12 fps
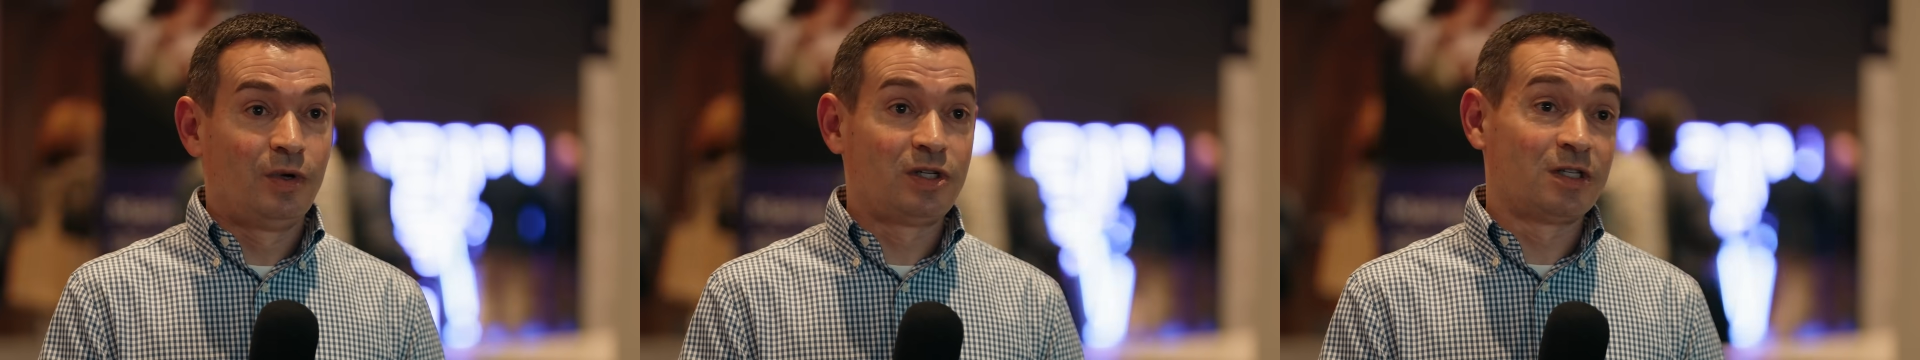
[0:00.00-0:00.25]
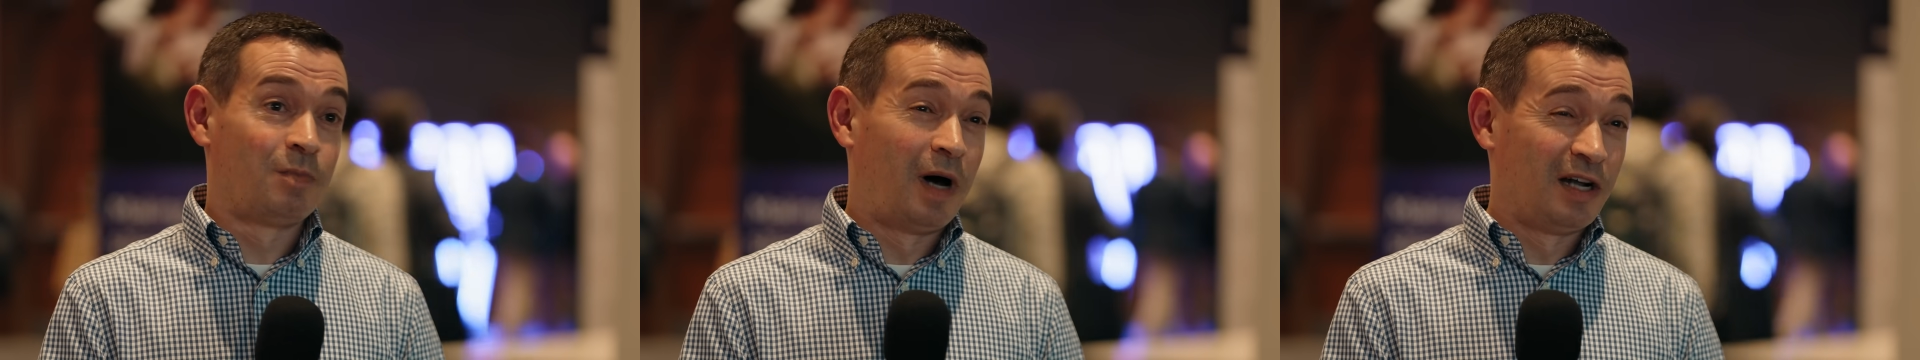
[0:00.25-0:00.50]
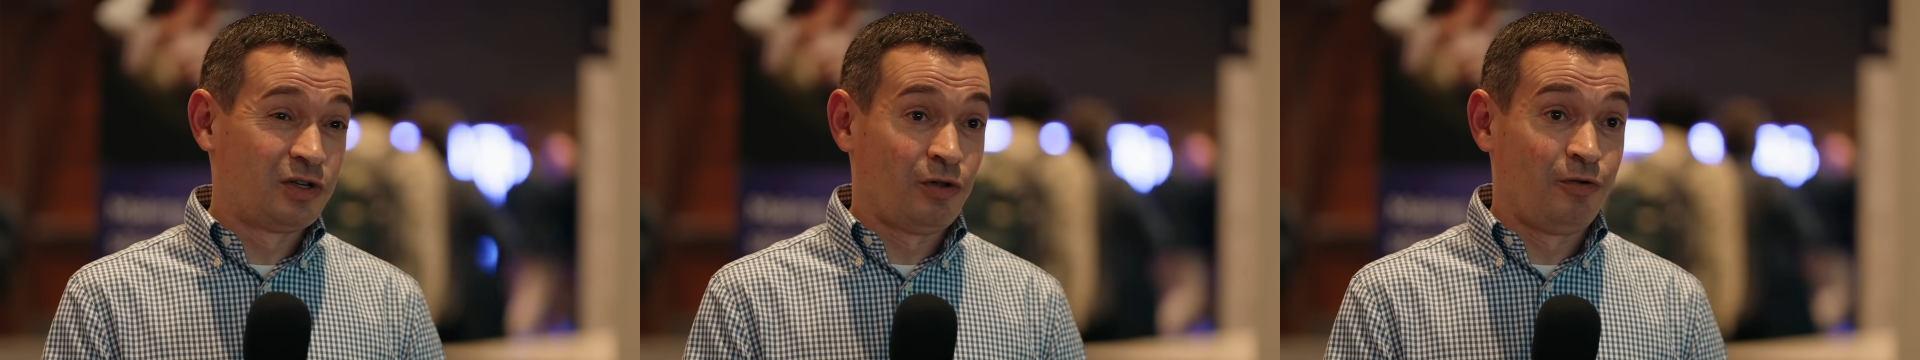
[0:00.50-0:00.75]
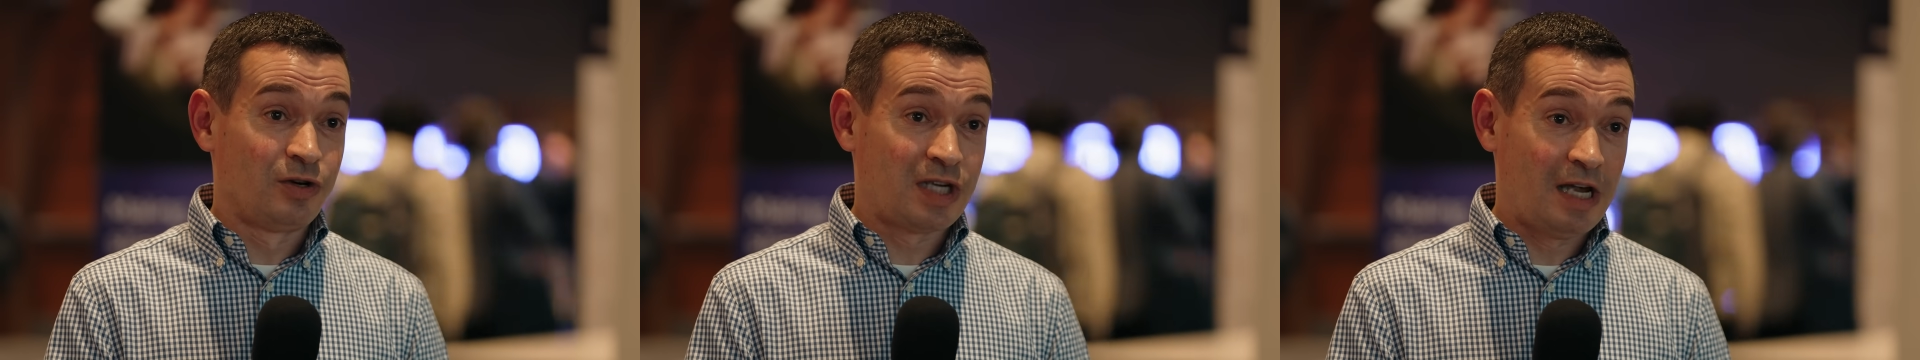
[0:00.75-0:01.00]
which is
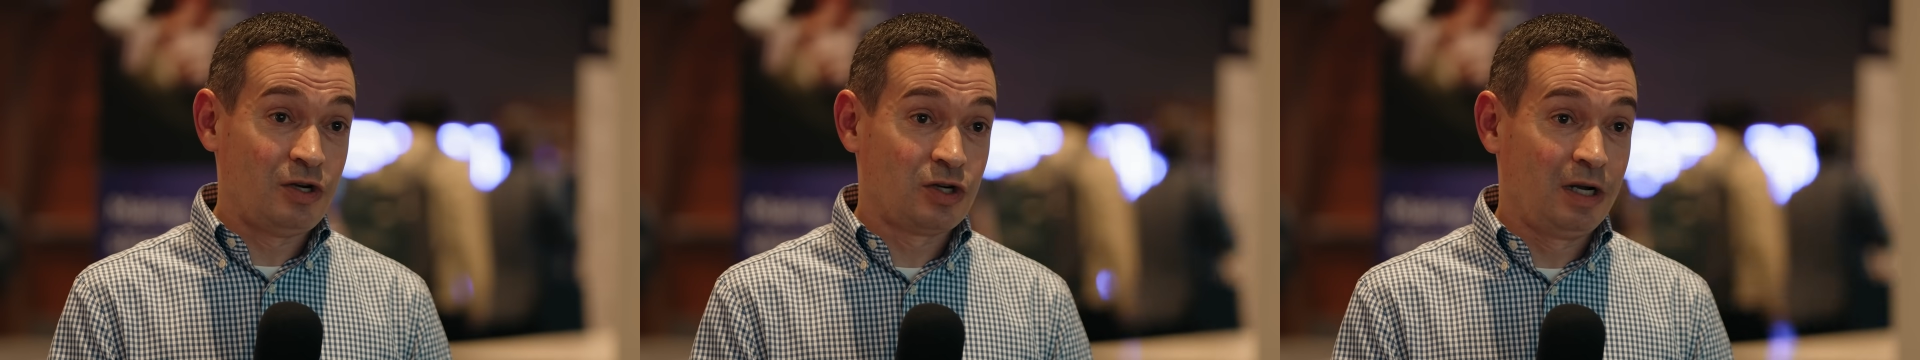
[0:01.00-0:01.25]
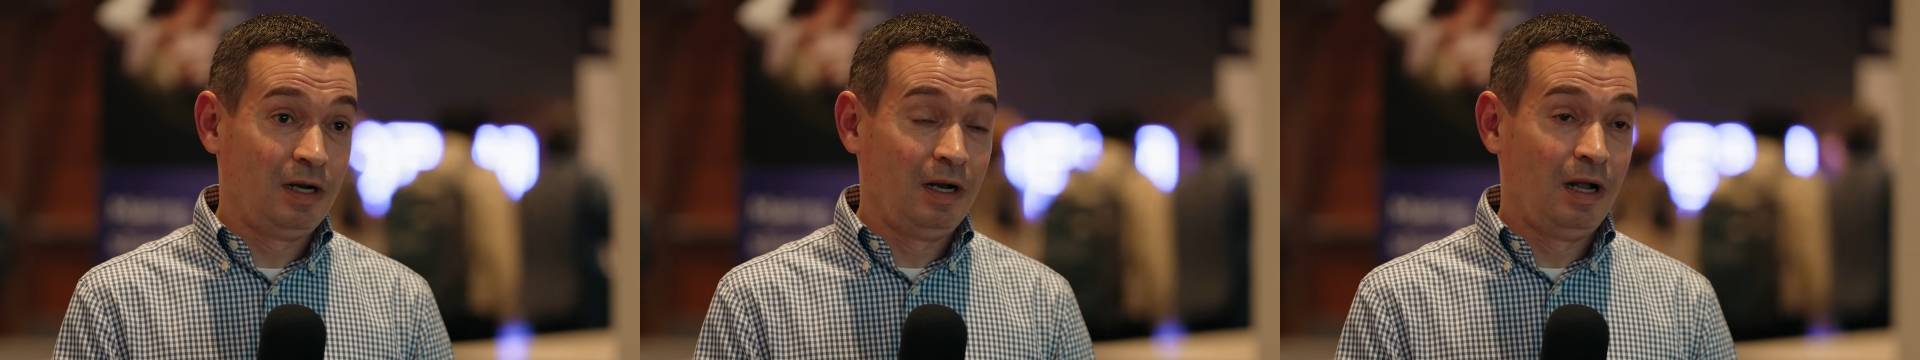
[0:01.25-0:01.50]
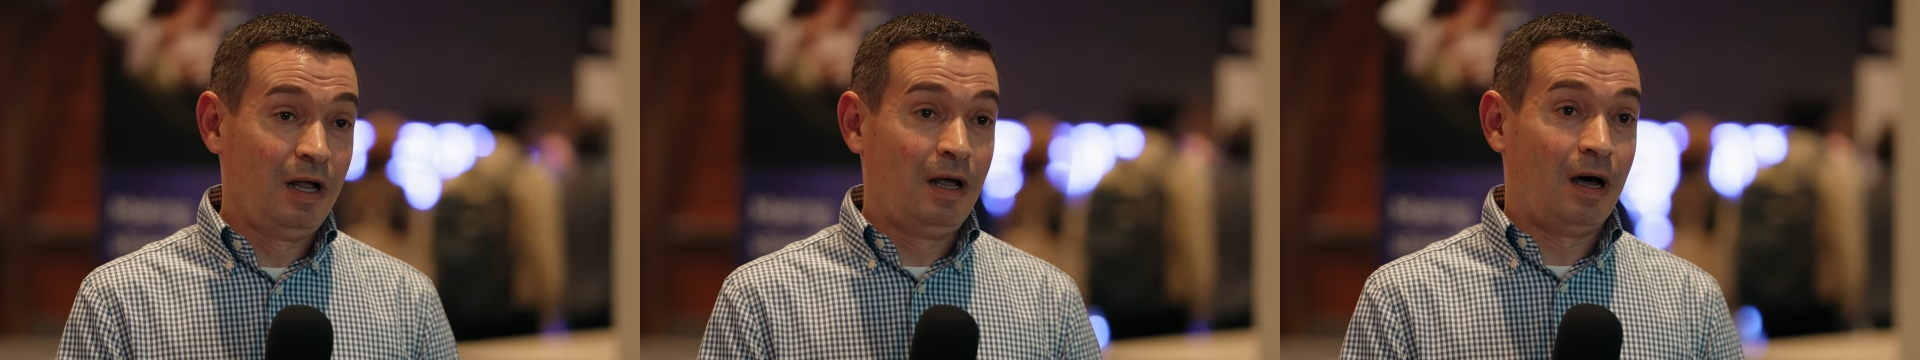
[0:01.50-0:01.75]
modularization,